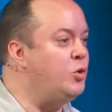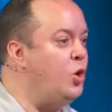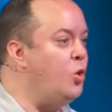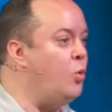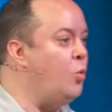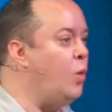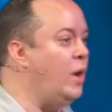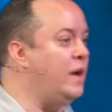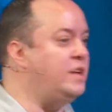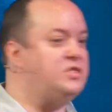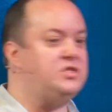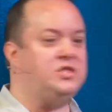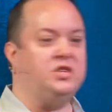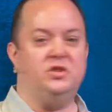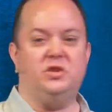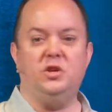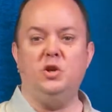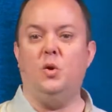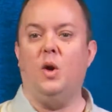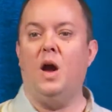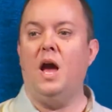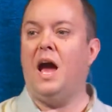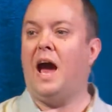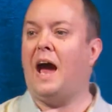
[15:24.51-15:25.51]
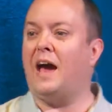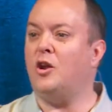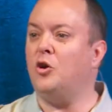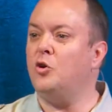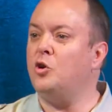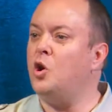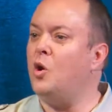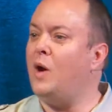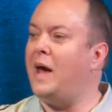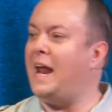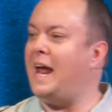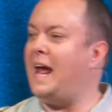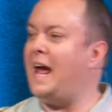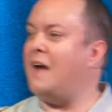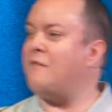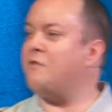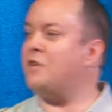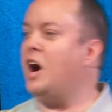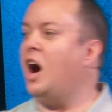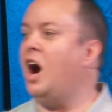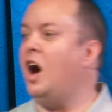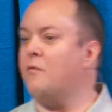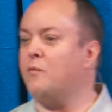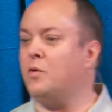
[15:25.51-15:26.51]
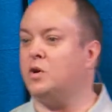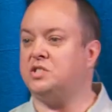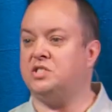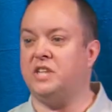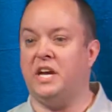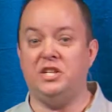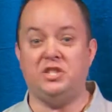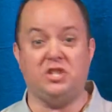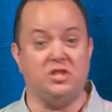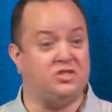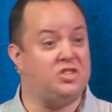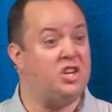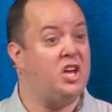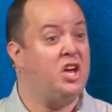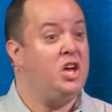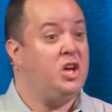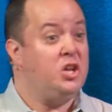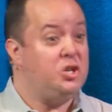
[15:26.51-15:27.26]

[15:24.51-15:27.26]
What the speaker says: know what to do. I don't know how to have conversations.